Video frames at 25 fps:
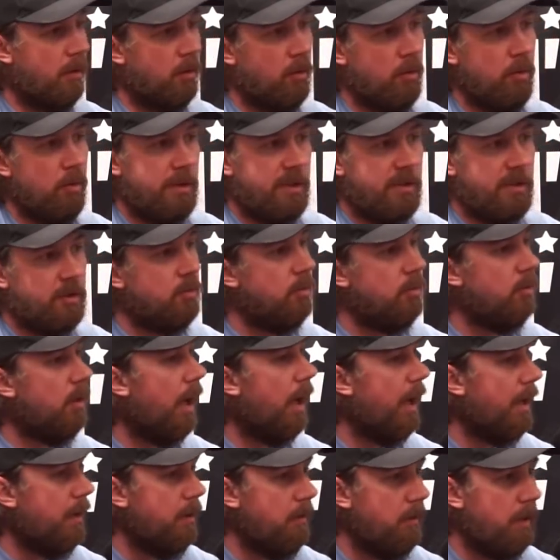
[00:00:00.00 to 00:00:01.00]
the coolest cool
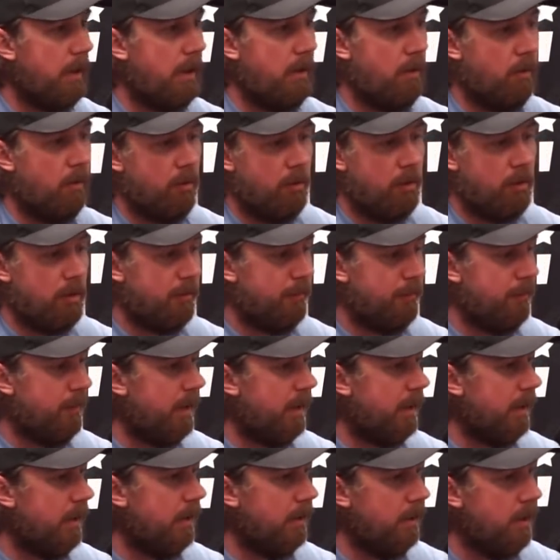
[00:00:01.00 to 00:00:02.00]
guy unit or
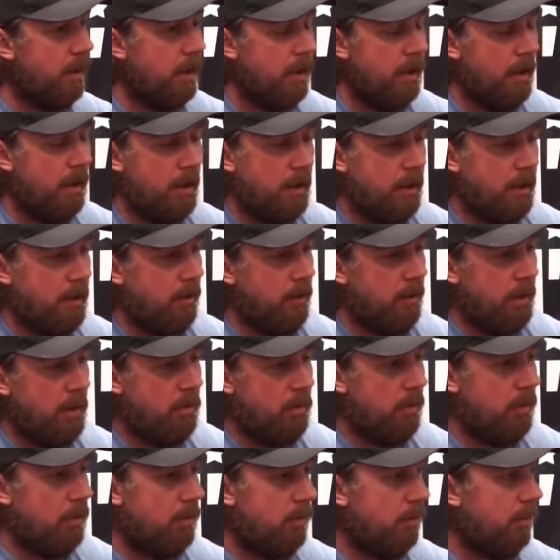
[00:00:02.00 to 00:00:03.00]
freaking,
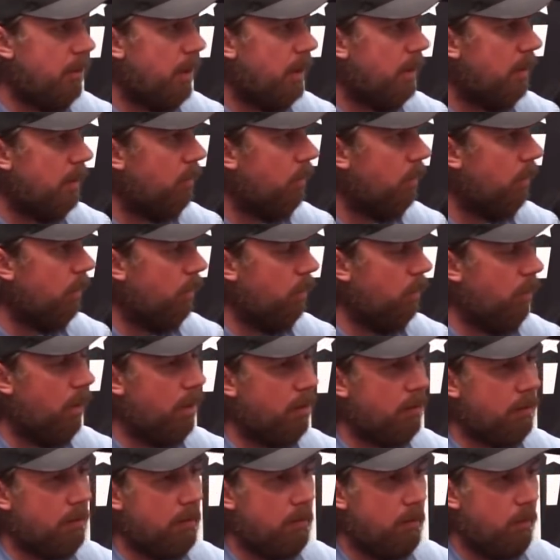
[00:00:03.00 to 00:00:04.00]
you were
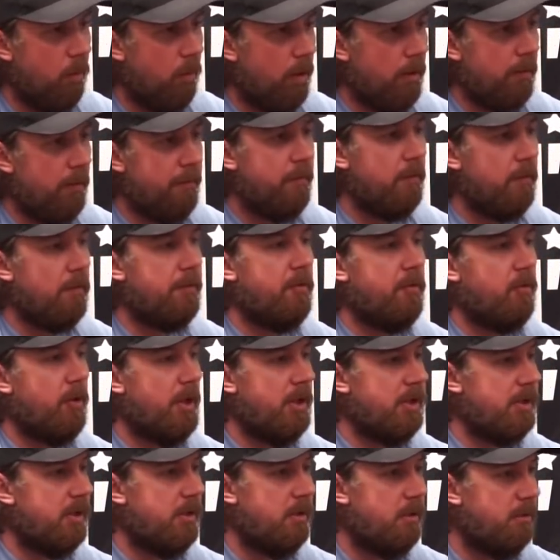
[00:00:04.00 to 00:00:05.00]
water
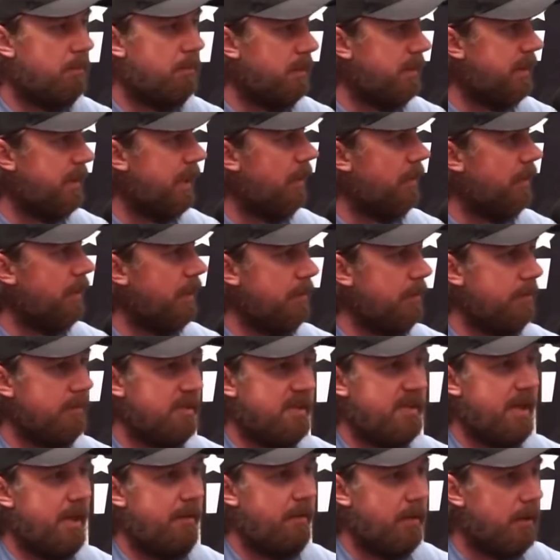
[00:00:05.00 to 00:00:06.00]
filtration battalion
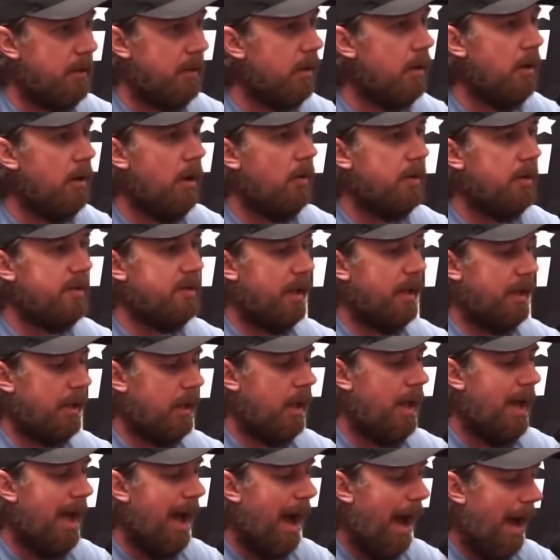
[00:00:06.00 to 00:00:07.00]
7. It's
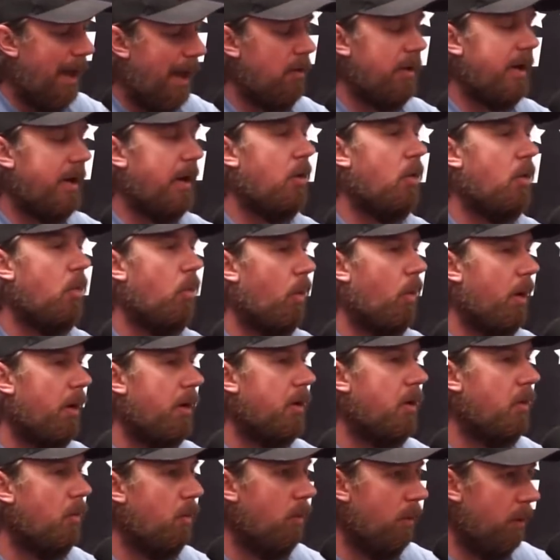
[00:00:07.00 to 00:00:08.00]
like, I don't care
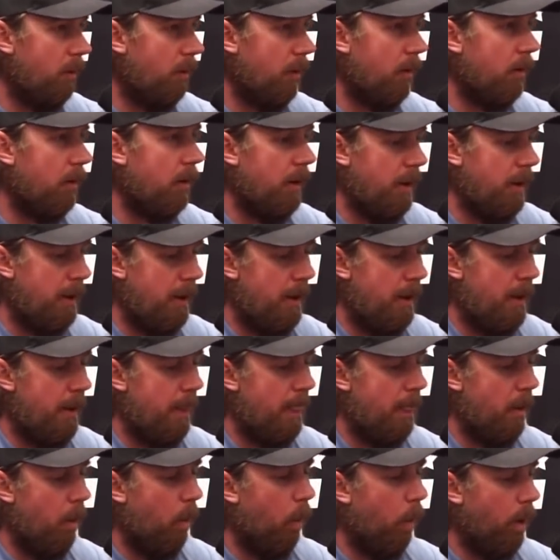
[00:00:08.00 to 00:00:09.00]
where you were,
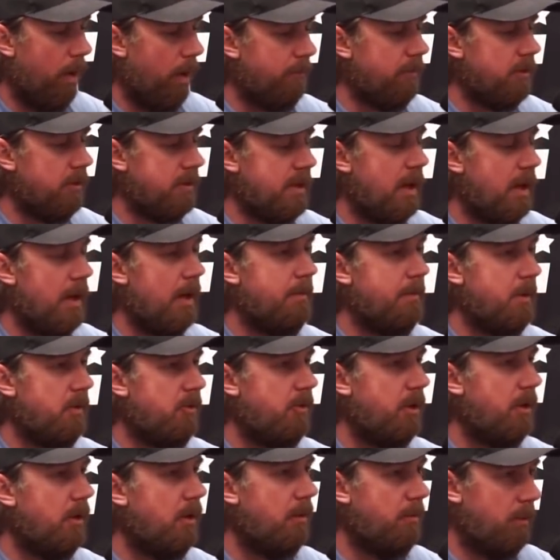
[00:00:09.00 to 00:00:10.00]
whatever time
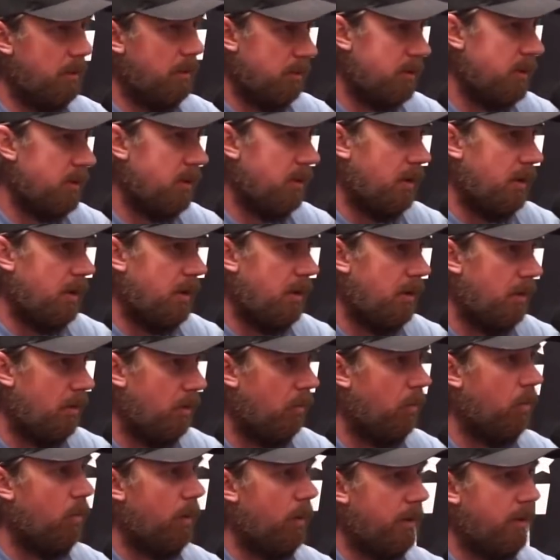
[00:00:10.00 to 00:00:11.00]
you did in the military,
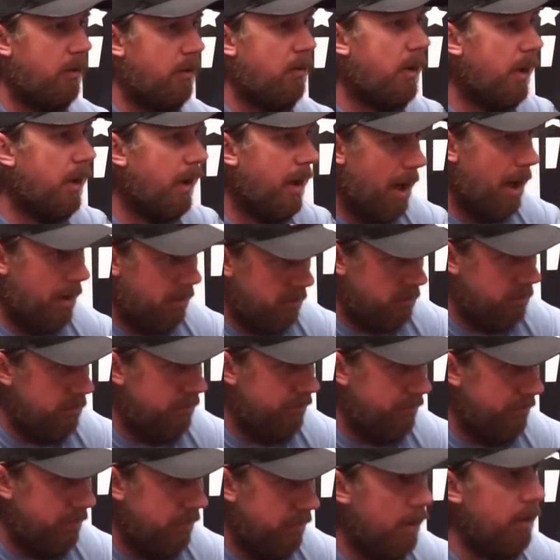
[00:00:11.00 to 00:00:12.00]
when you get out,
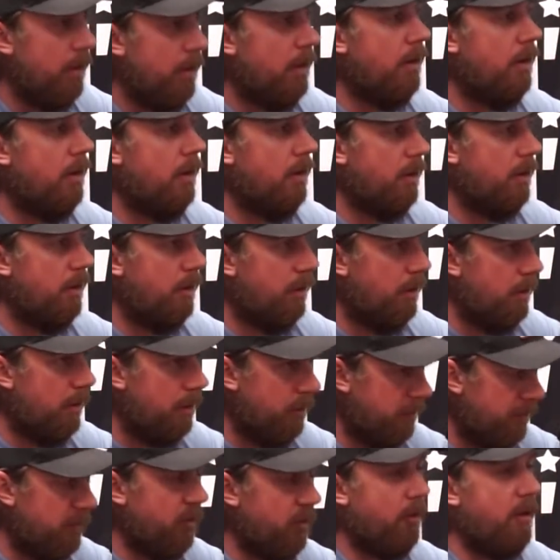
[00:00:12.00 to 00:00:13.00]

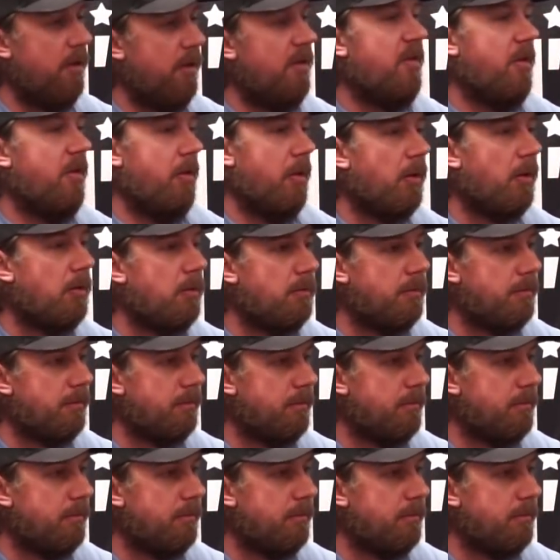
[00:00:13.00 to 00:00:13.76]
you start at zero.